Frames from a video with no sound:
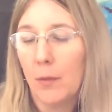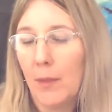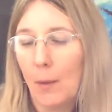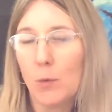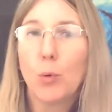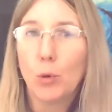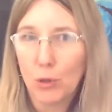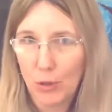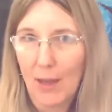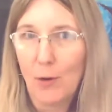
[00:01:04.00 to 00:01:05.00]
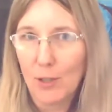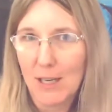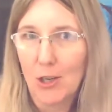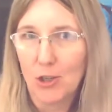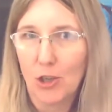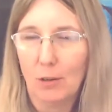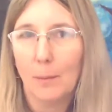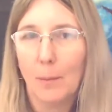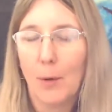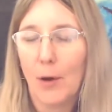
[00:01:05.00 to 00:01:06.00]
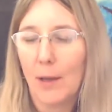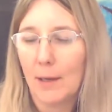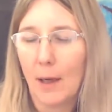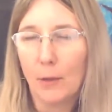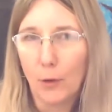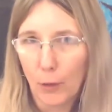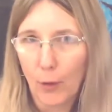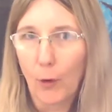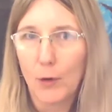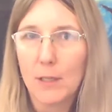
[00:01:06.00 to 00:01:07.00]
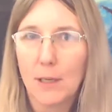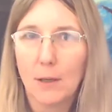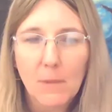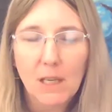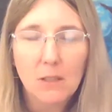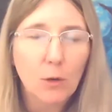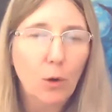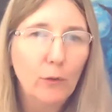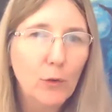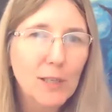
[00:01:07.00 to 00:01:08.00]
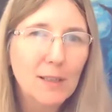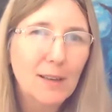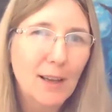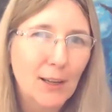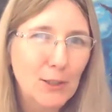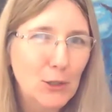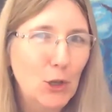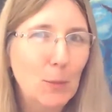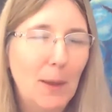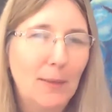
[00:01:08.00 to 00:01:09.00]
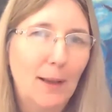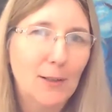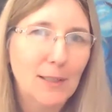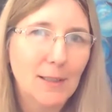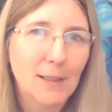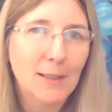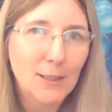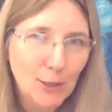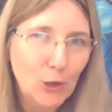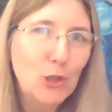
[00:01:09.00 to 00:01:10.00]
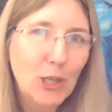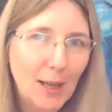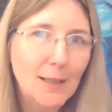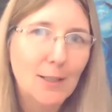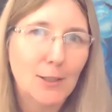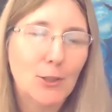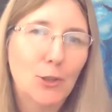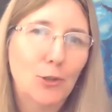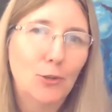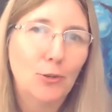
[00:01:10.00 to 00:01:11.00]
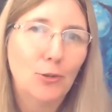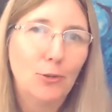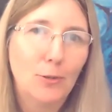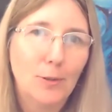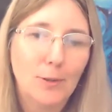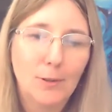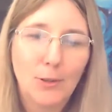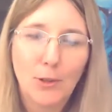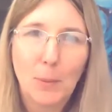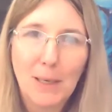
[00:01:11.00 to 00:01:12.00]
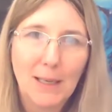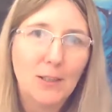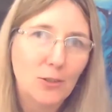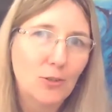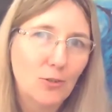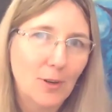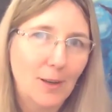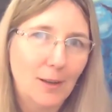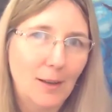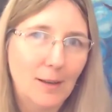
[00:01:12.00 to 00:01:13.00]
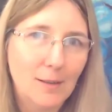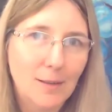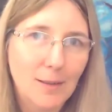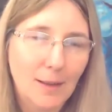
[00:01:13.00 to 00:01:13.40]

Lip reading: That was brought to their attention by another authority. So I've written a concern about that because it's associated to the bee industry and